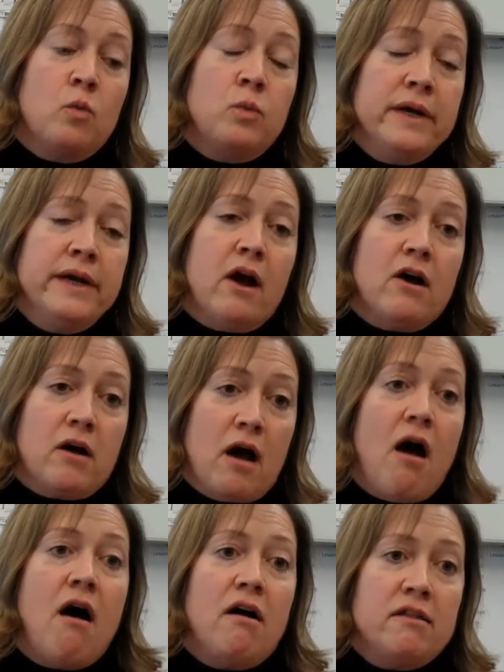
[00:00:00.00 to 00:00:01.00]
we are
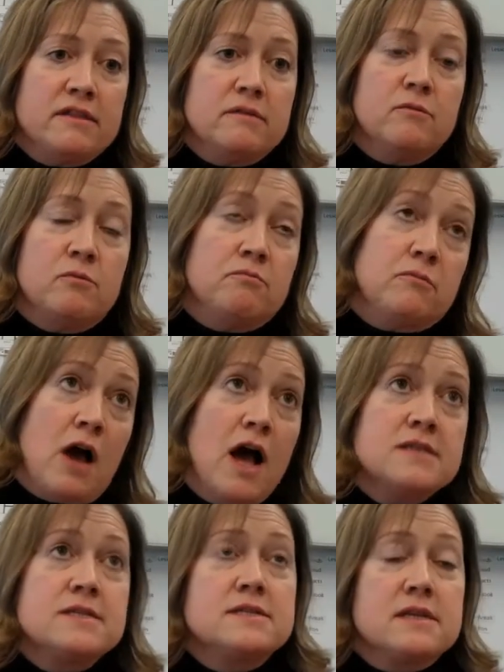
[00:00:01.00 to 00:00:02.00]
all
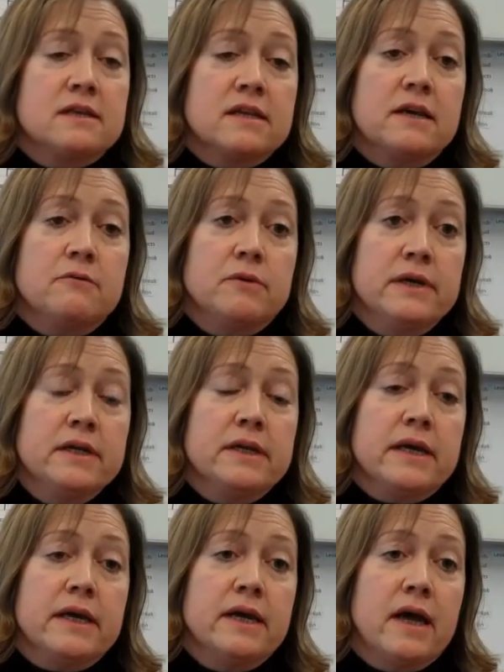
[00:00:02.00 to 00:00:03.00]
constantly
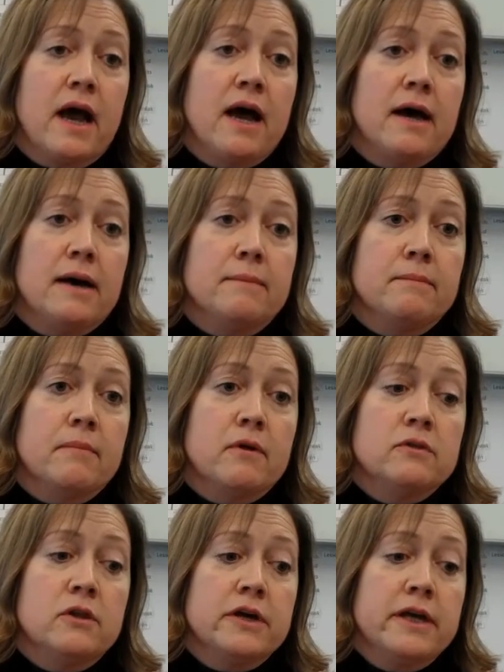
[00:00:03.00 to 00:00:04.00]
really
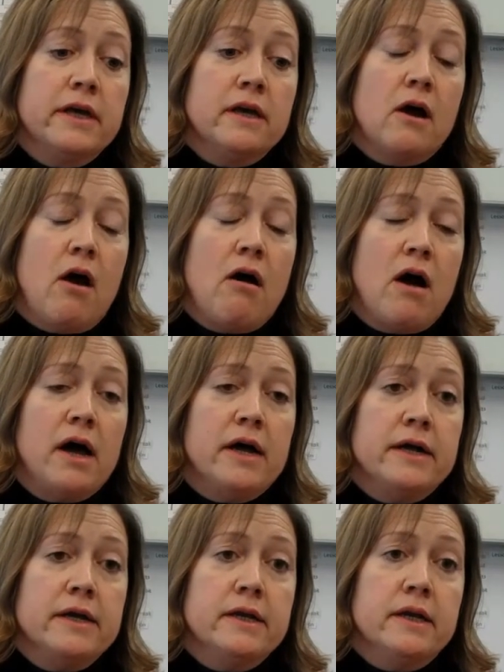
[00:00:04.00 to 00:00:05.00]
looking
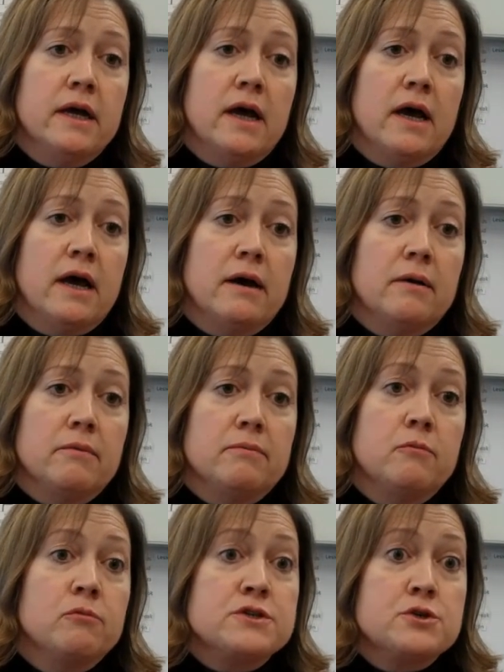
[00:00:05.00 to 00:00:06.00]
on
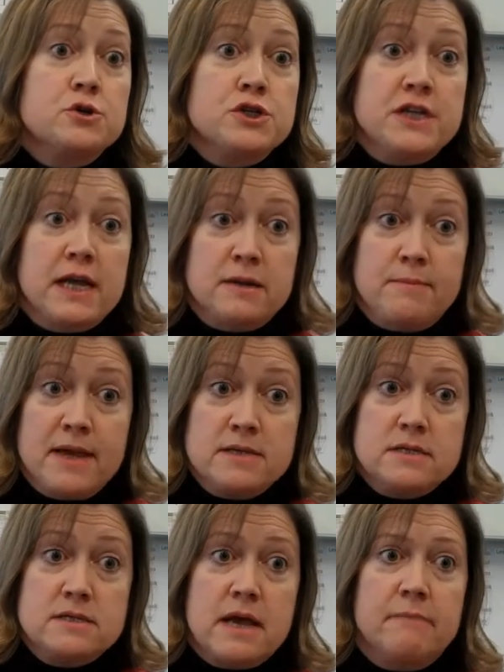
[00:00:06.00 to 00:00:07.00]
research
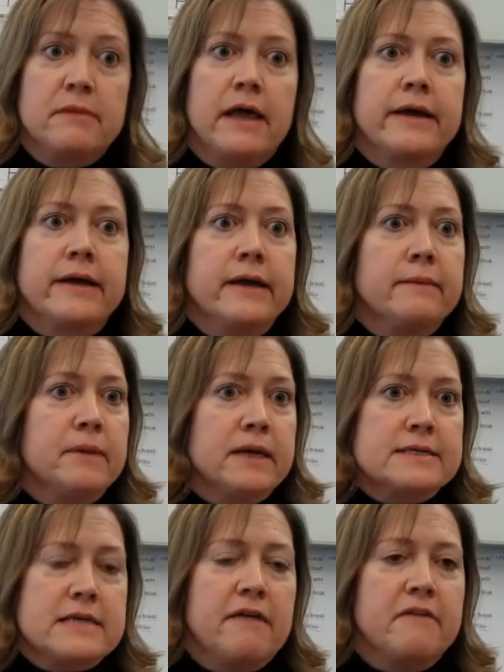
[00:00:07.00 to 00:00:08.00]
databases. I'm lucky
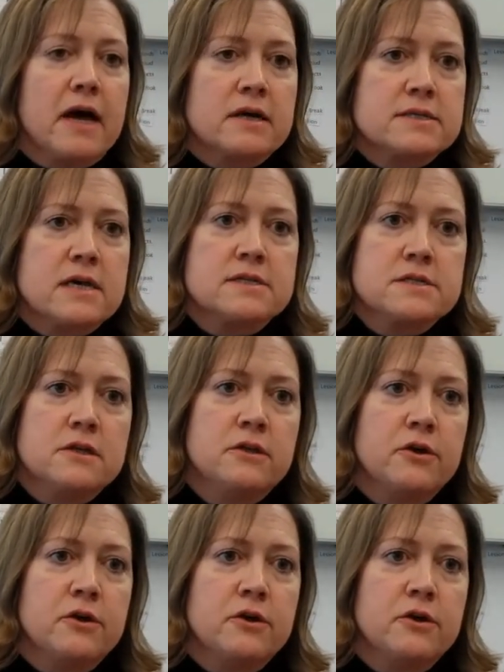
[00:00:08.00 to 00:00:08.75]
because I have access to